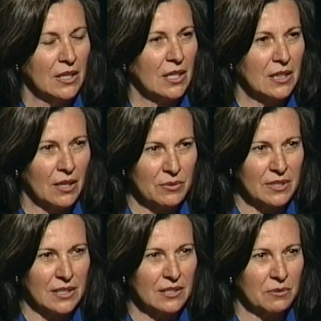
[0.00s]

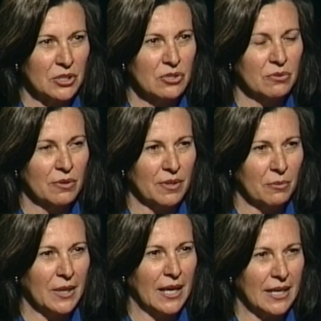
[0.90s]
closely to ensure that
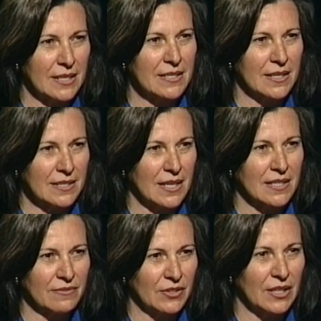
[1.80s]
we had a
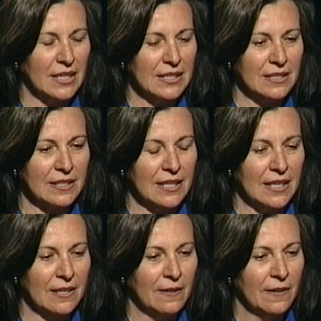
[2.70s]
successful hunt
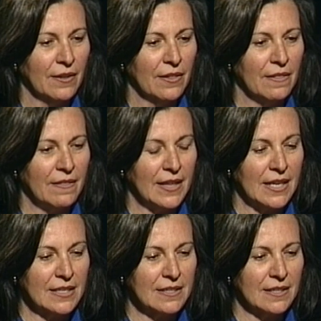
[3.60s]
and
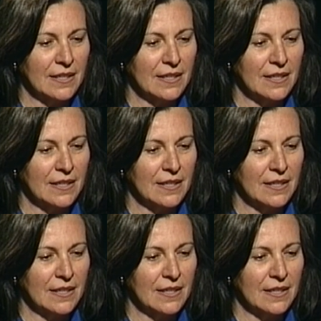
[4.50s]
that